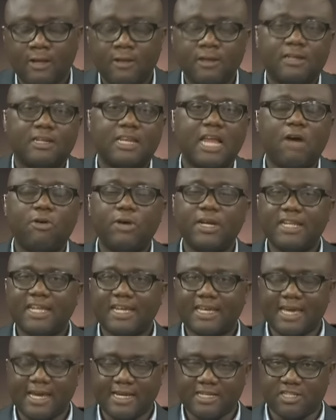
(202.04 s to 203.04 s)
Now, in the
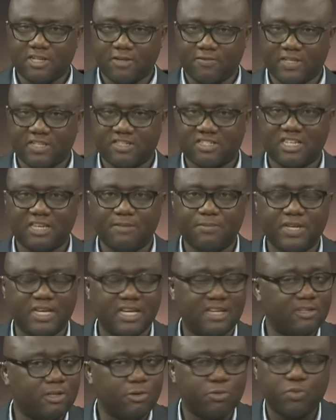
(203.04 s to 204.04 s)
case of the
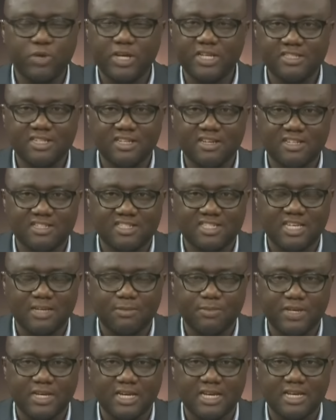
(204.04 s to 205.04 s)
CBN, the reason the
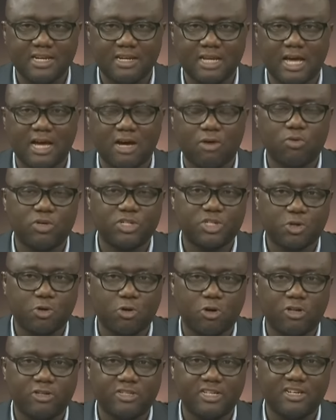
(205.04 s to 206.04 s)
CBN was
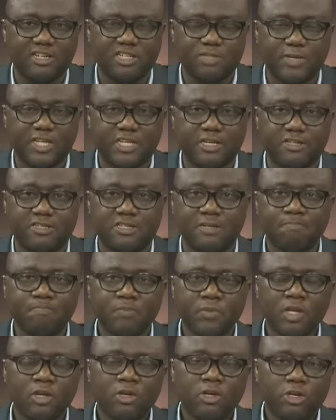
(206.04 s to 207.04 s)
called in is because,
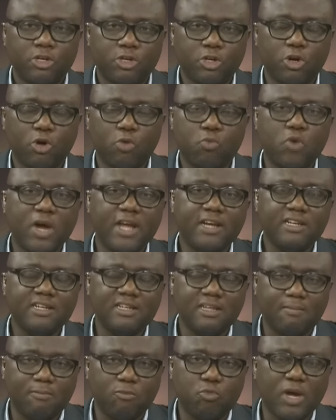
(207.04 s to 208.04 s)
you know,
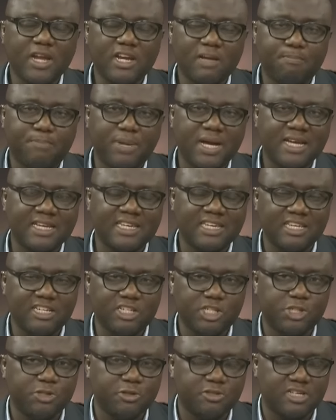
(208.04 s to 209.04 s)
when a bank
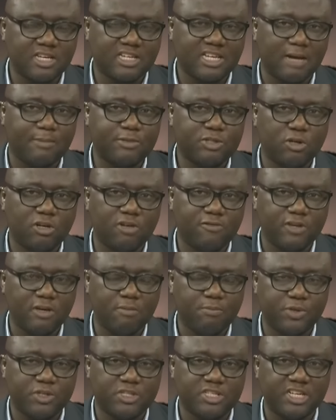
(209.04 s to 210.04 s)
issues a capital of
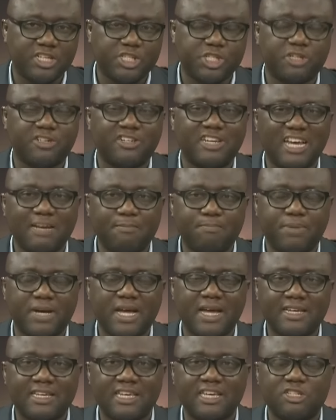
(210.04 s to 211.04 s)
importation, that
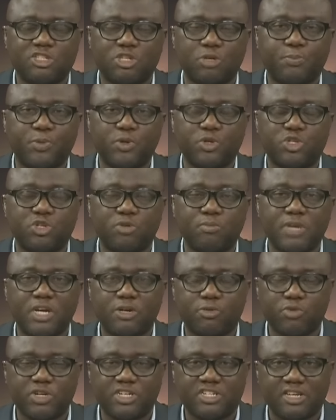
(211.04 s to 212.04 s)
bank is supposed to make
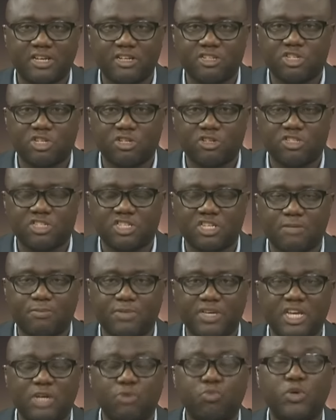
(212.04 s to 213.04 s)
returns to the
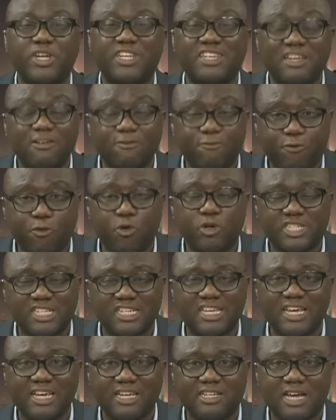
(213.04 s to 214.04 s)
CBN within
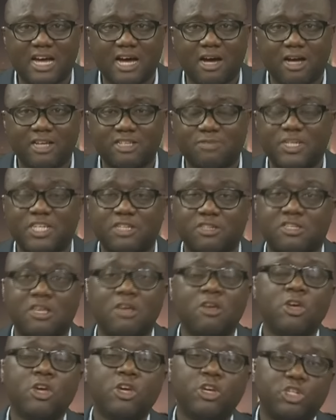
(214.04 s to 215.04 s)
48 hours. Because
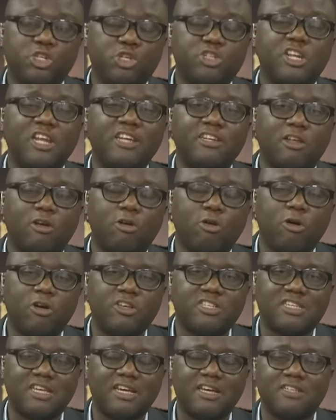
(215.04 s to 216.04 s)
usually the law
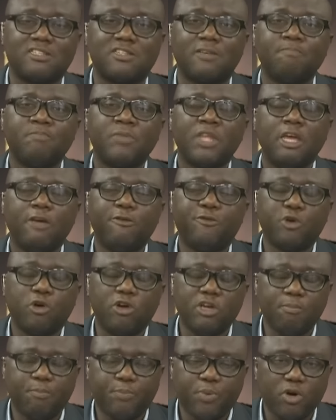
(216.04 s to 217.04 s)
says if you're
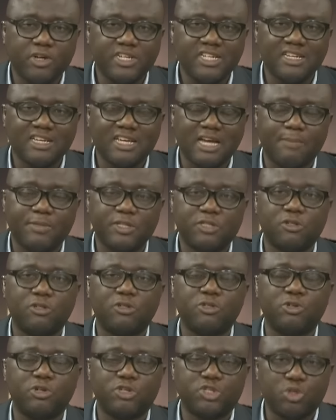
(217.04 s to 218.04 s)
importing
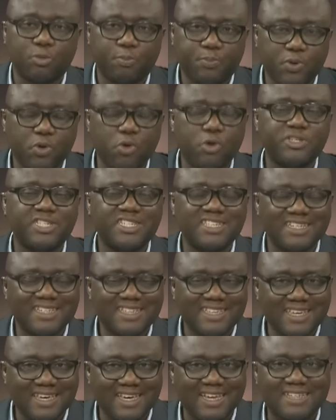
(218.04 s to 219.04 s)
capital, you're supposed to
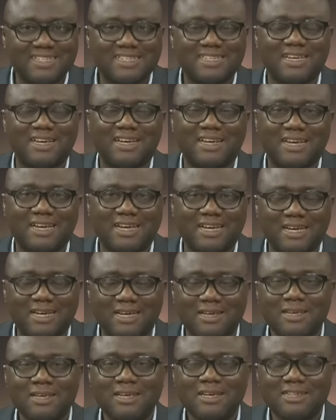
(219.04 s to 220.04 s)
get
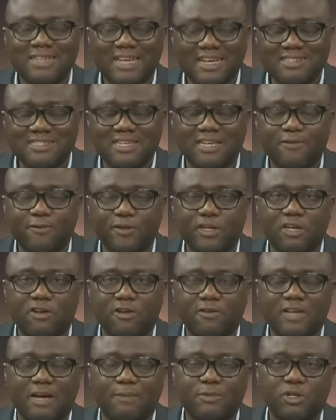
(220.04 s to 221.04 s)
that certificate
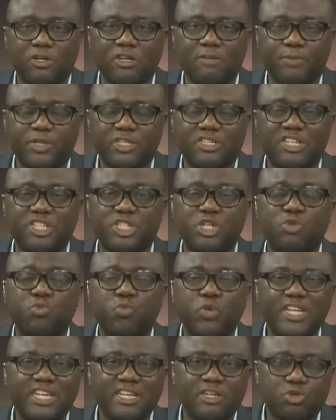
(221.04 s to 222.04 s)
of capital importation
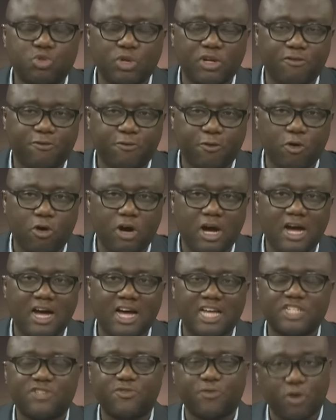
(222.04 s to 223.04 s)
within 24
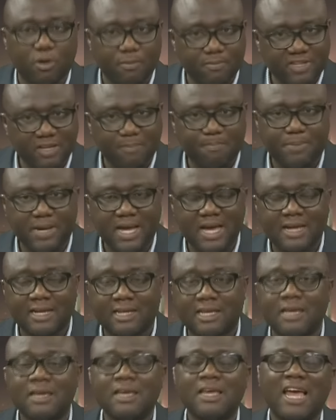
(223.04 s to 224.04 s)
hours from the
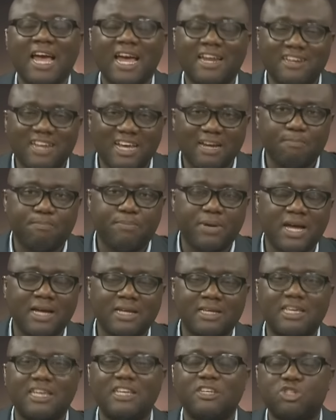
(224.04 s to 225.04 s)
bank. And that bank is